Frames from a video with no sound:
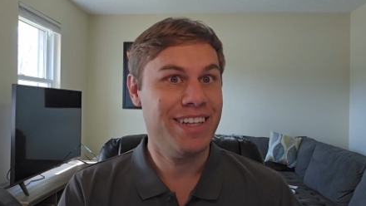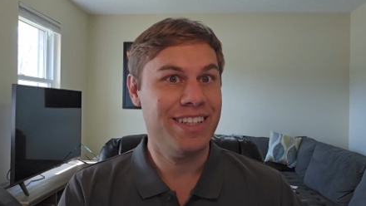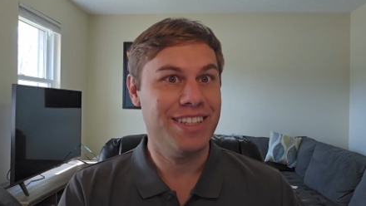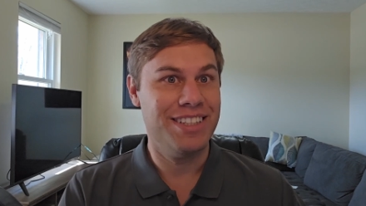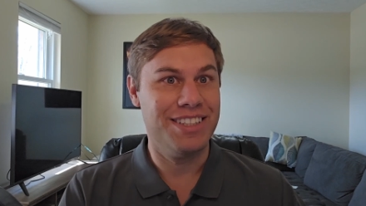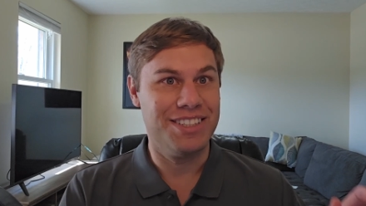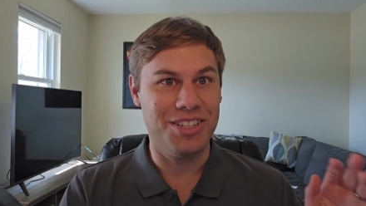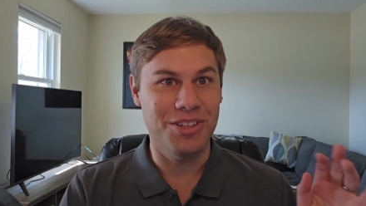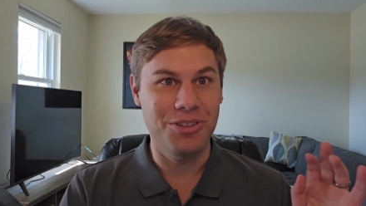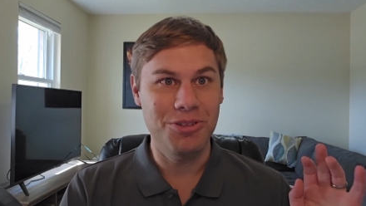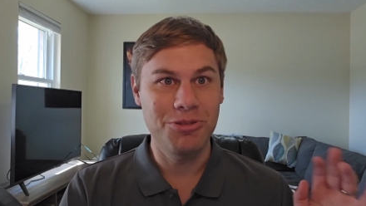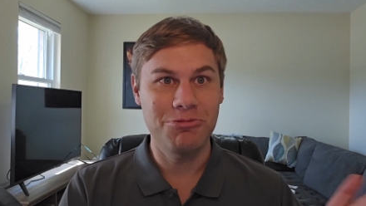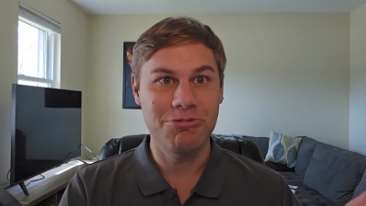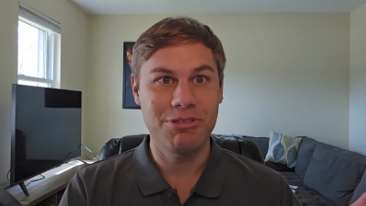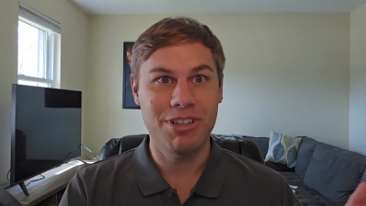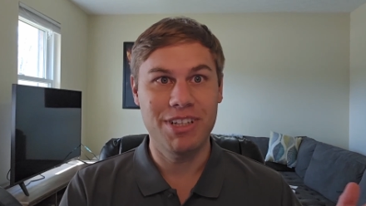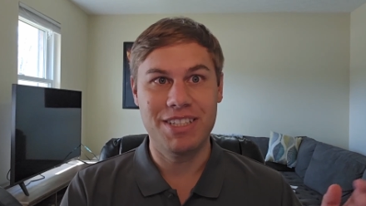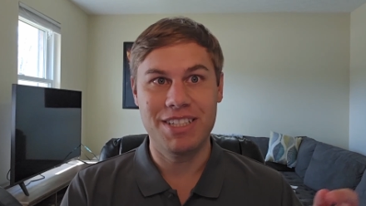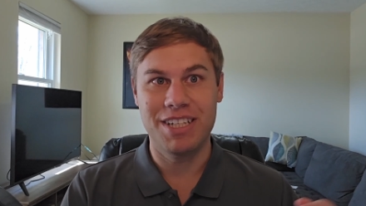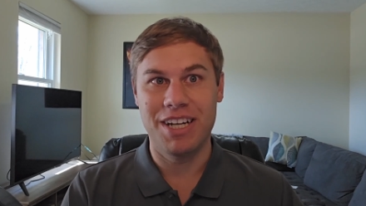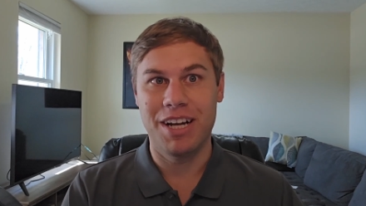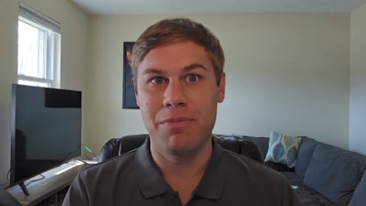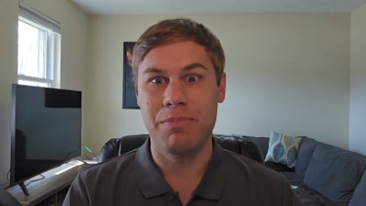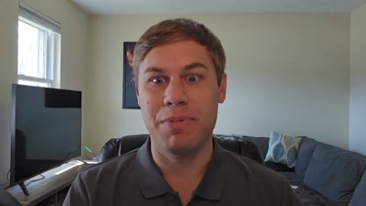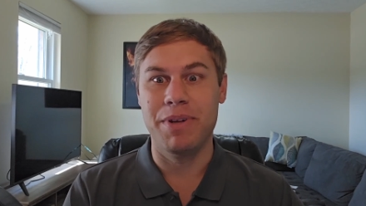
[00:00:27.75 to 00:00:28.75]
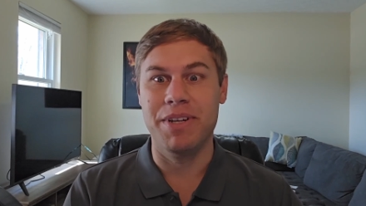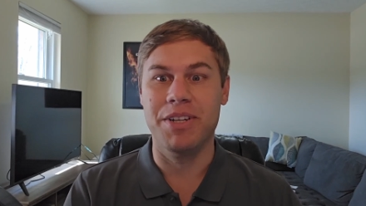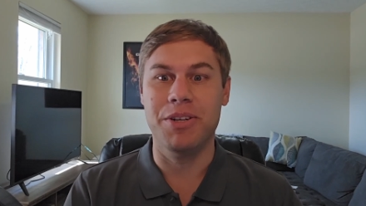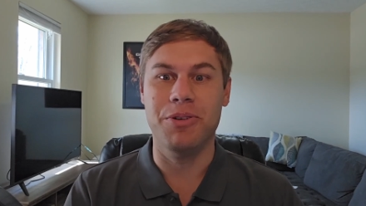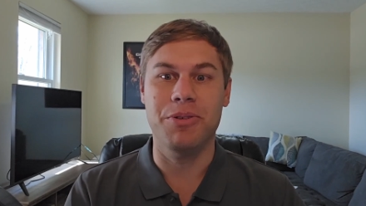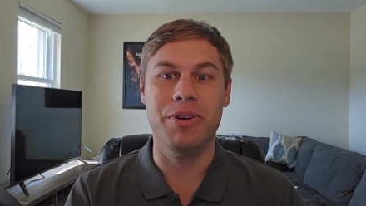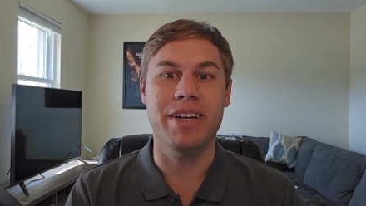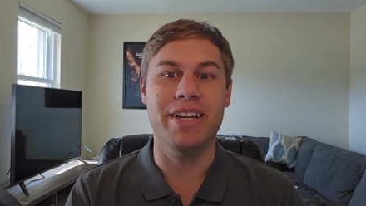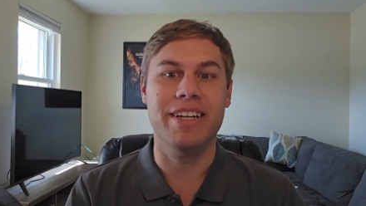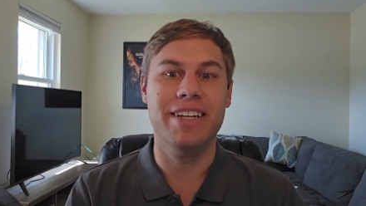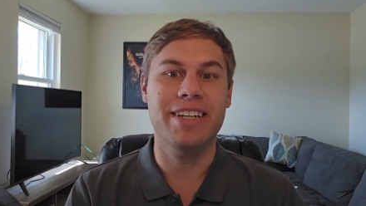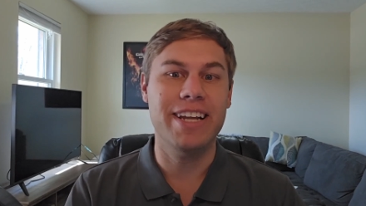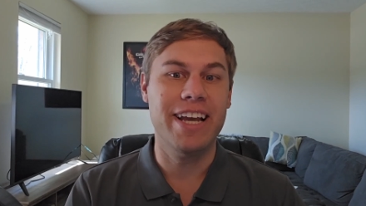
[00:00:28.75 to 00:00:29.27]
So let's hop into
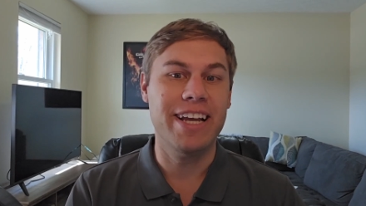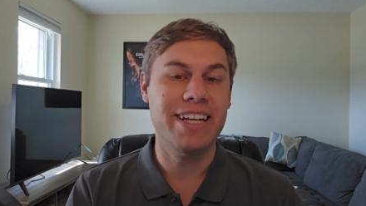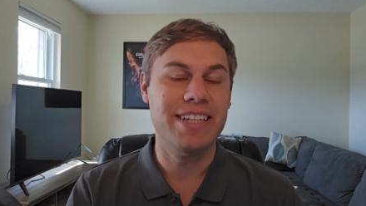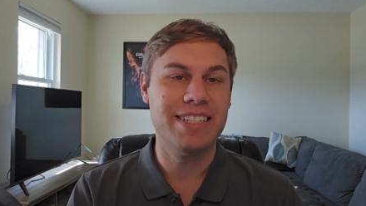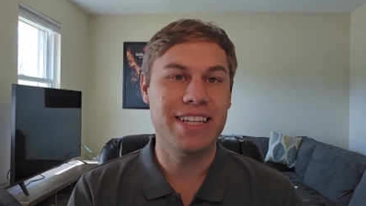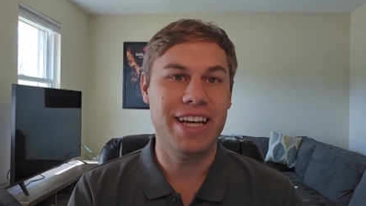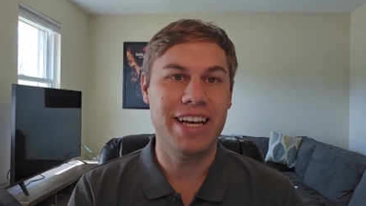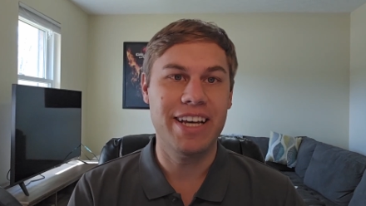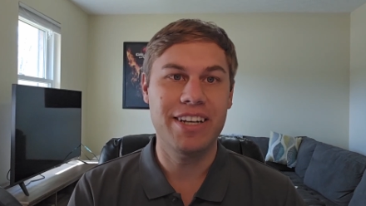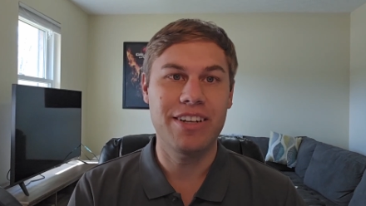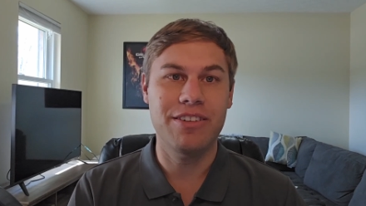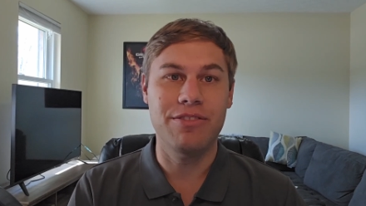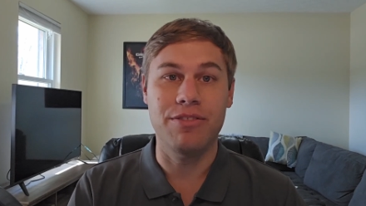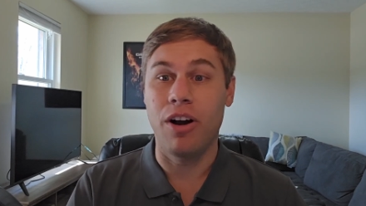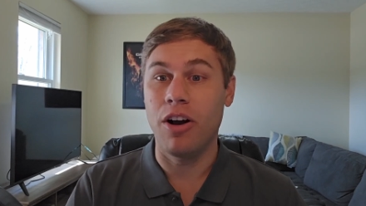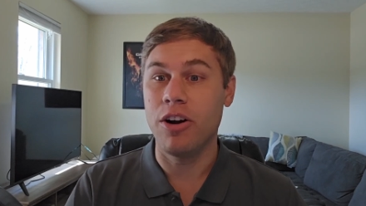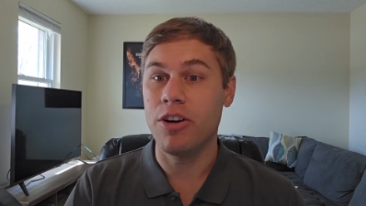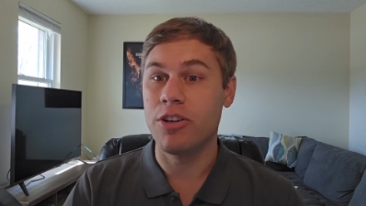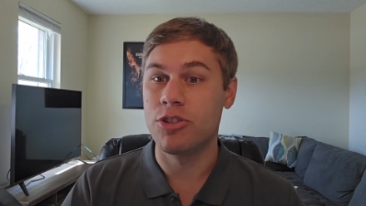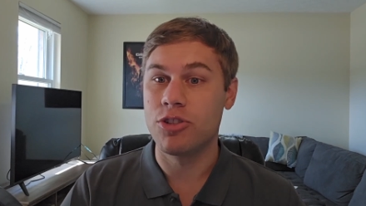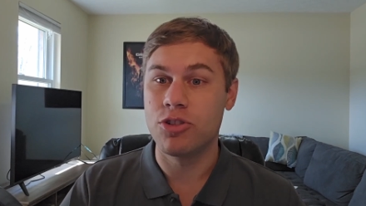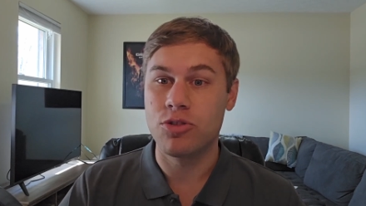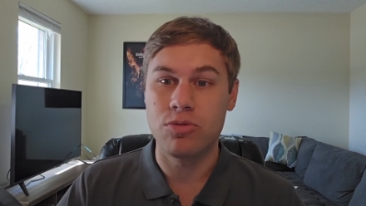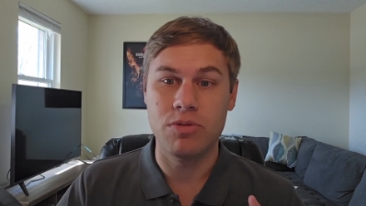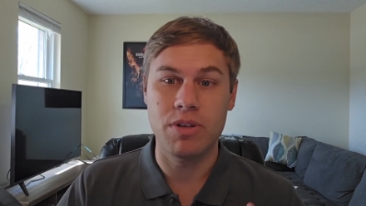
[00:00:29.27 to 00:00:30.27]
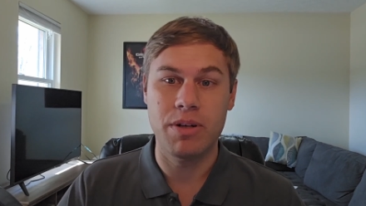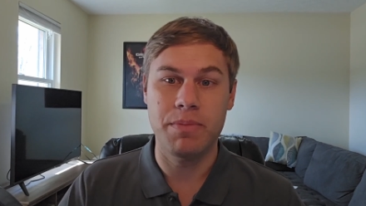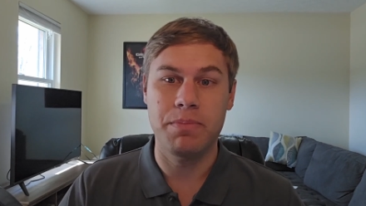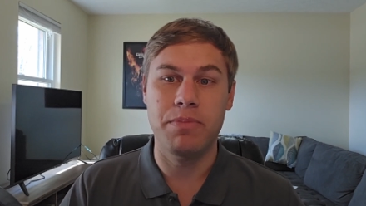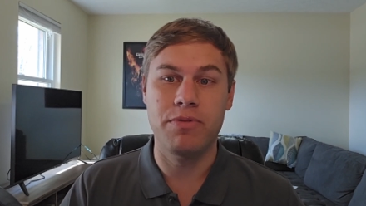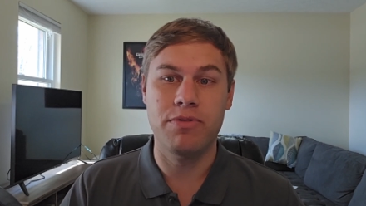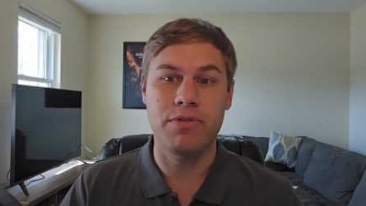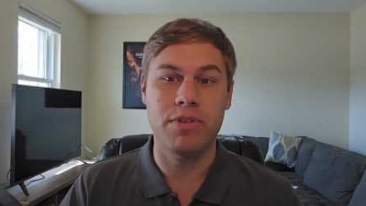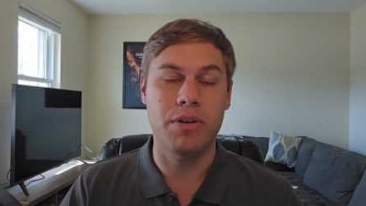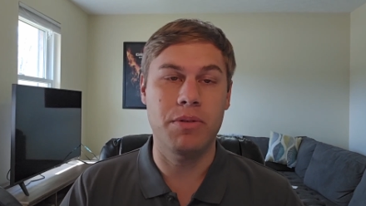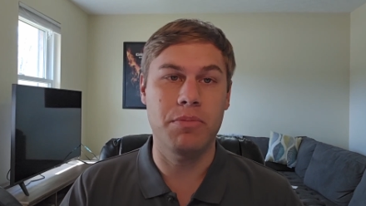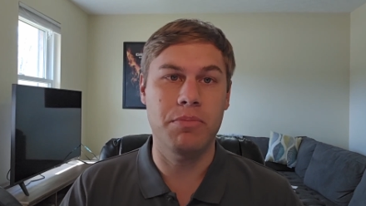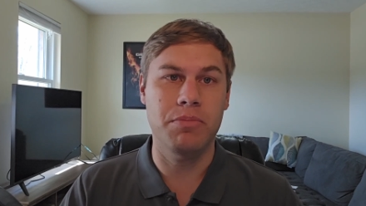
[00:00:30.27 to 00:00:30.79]
it. Day 10 of our trip
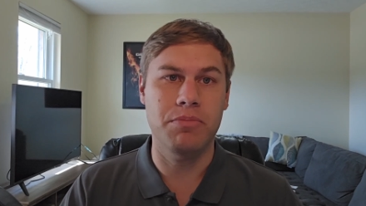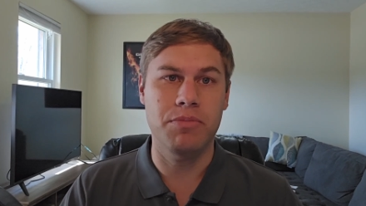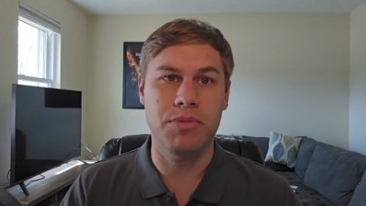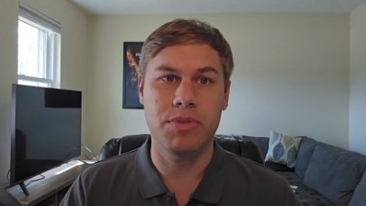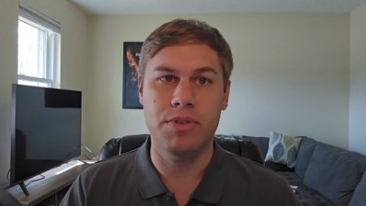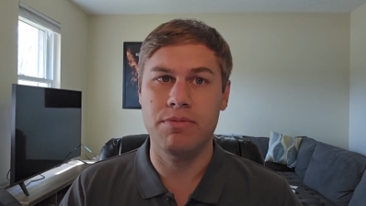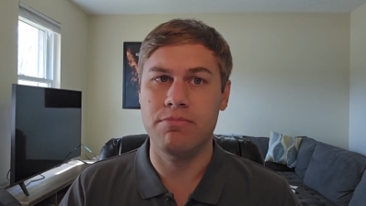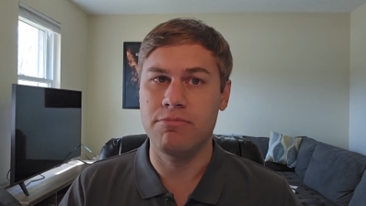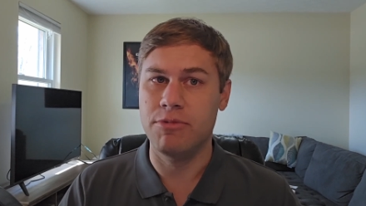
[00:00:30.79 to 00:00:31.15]
from